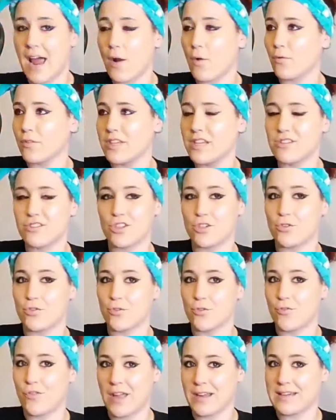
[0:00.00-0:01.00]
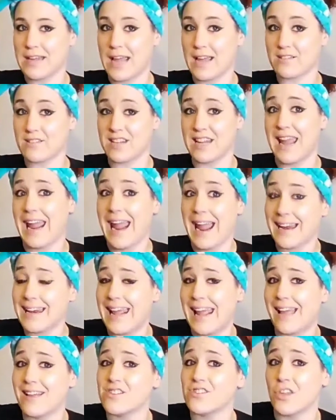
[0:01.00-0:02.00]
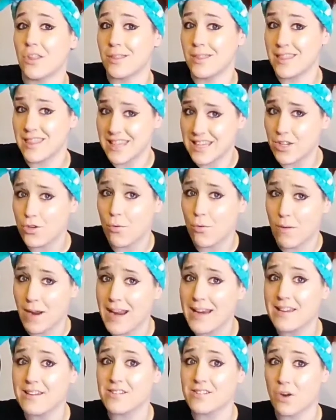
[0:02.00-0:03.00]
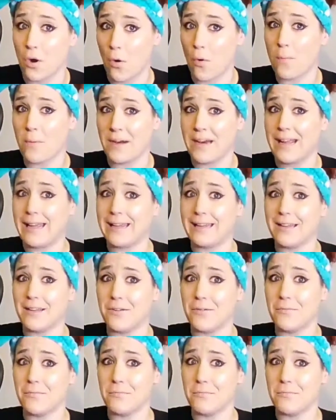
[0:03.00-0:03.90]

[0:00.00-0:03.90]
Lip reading: only is it fantastic and has the greatest opening